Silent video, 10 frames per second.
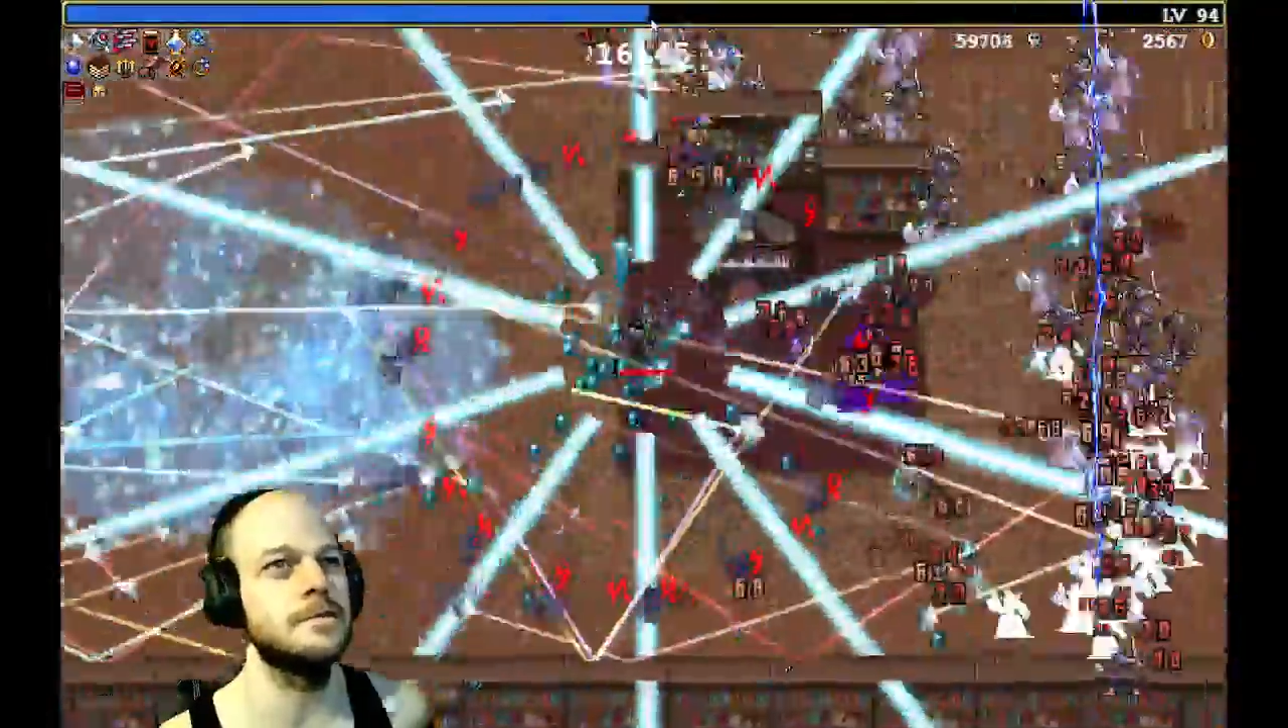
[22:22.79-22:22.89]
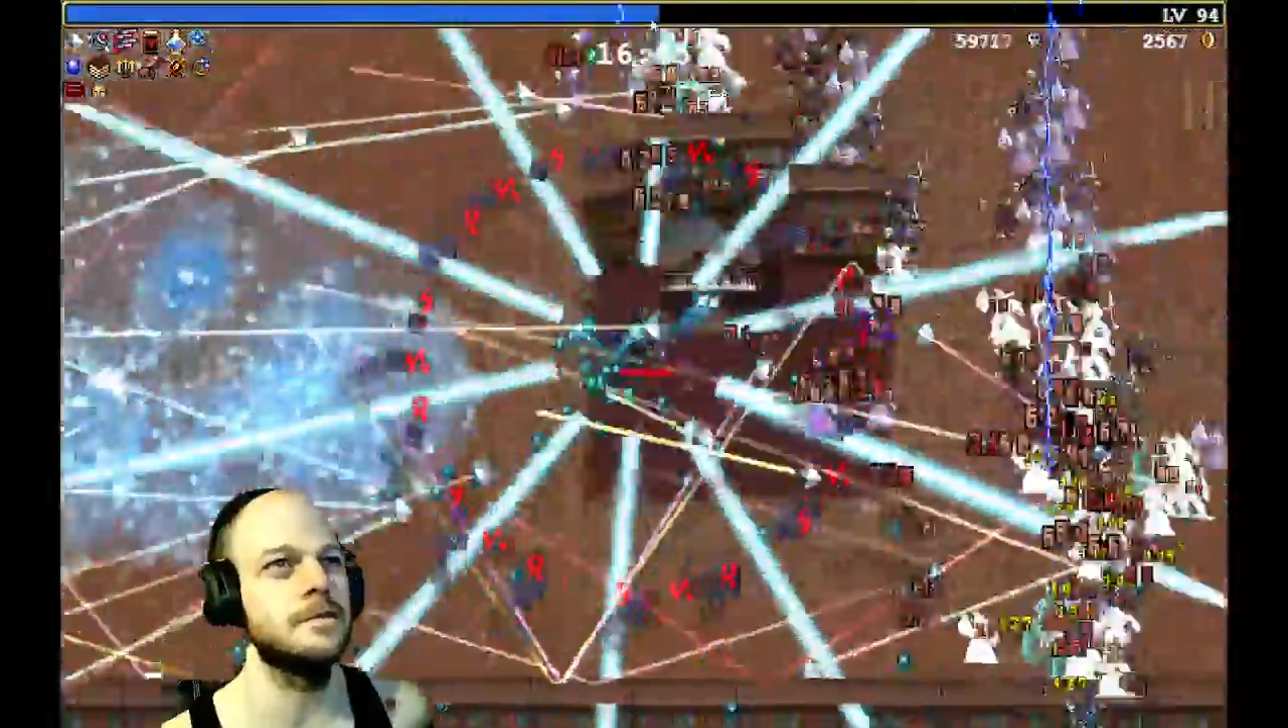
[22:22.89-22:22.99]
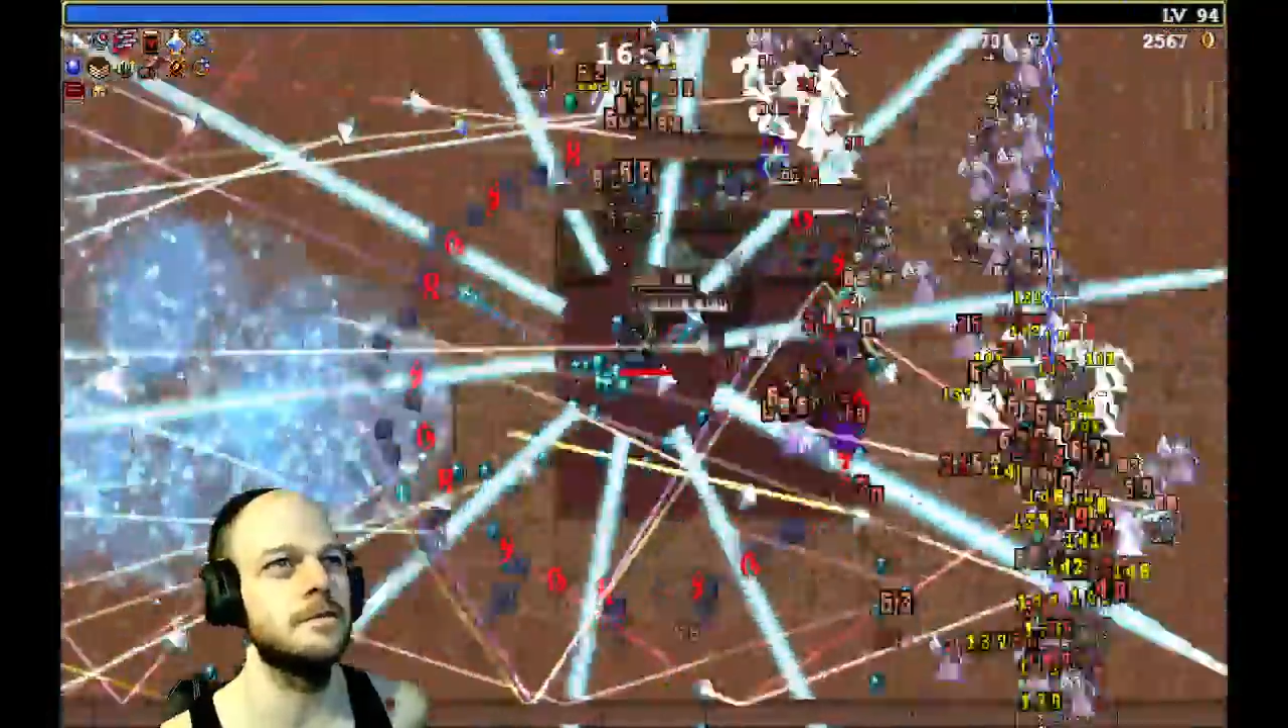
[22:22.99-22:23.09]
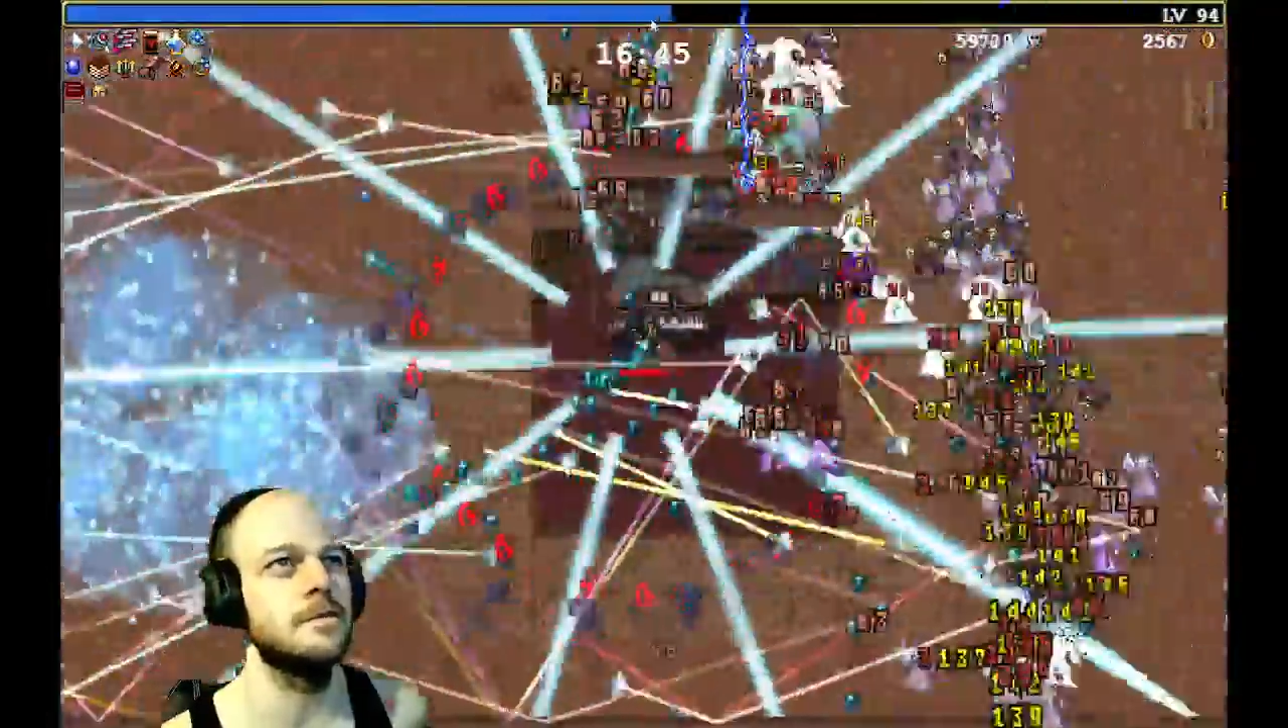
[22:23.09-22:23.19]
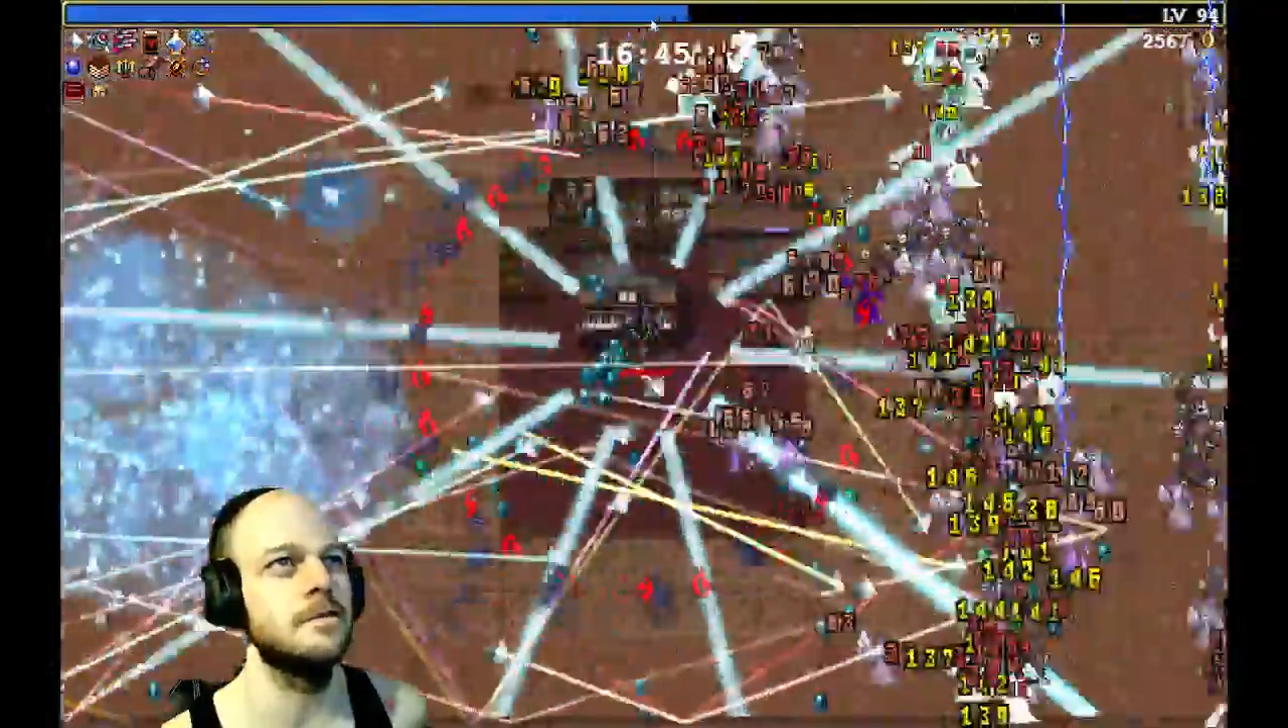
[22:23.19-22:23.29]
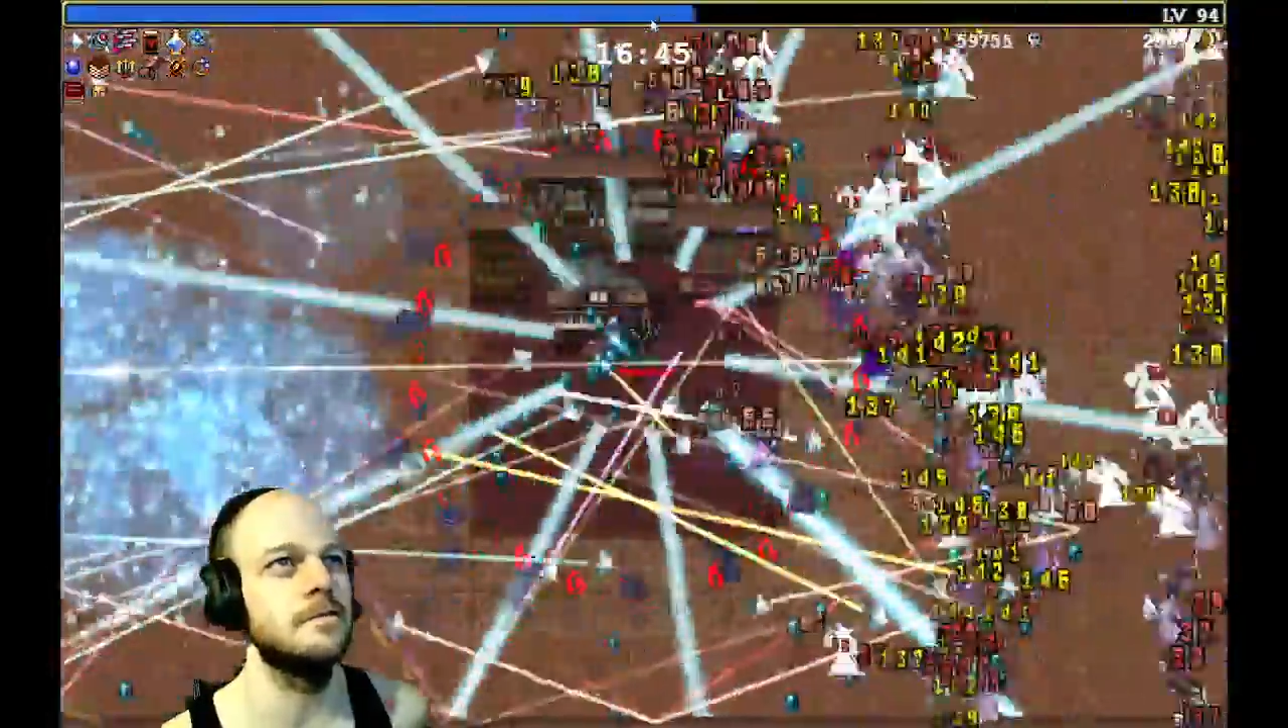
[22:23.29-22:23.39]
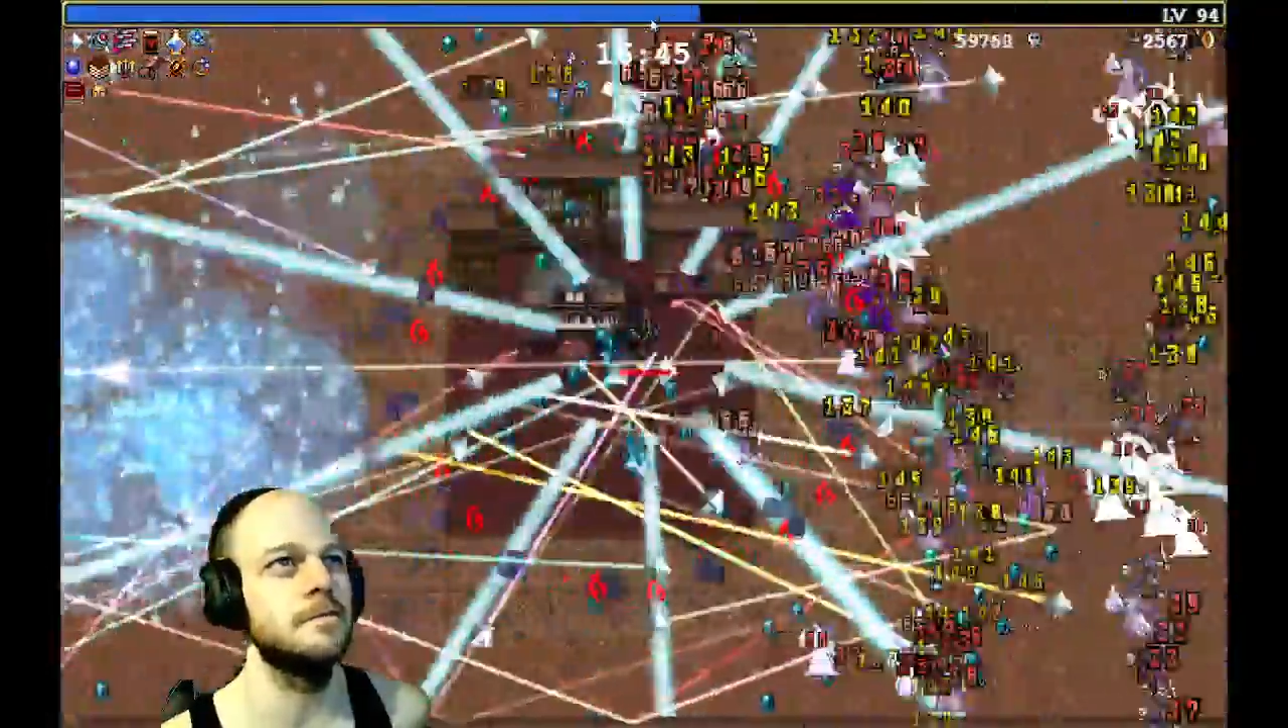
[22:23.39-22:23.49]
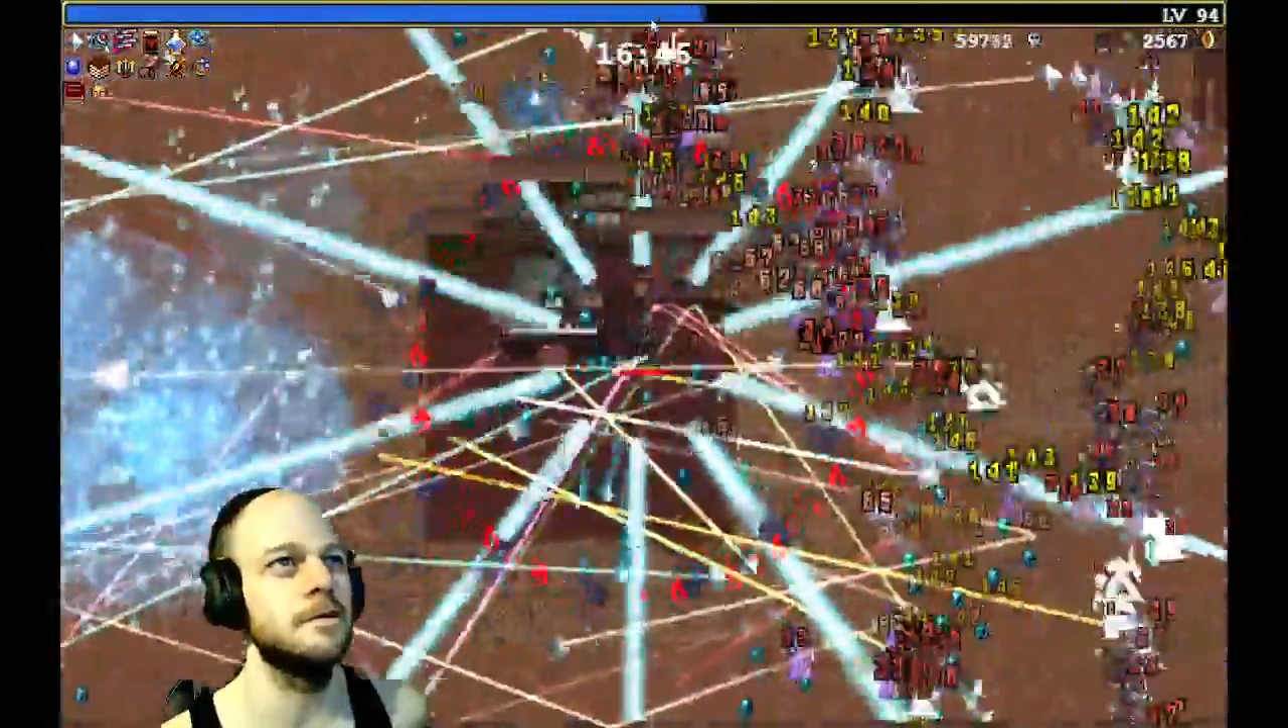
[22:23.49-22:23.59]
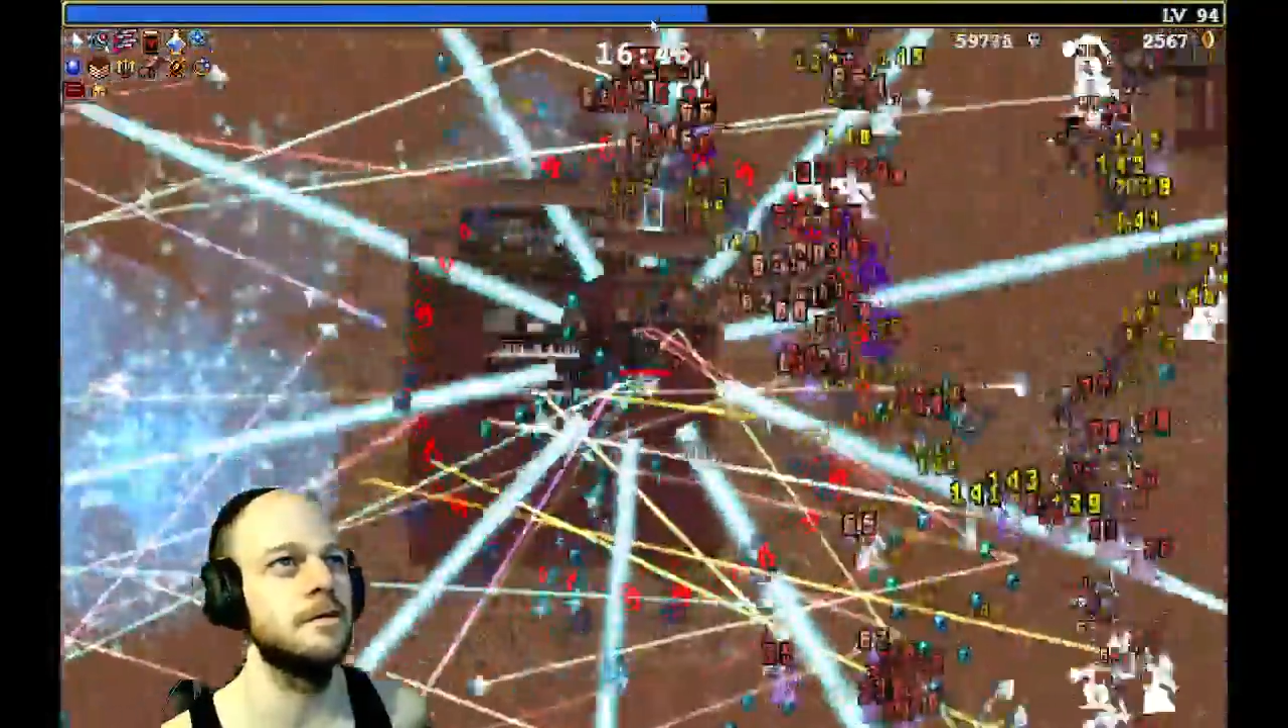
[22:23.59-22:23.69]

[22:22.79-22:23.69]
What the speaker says: in there, but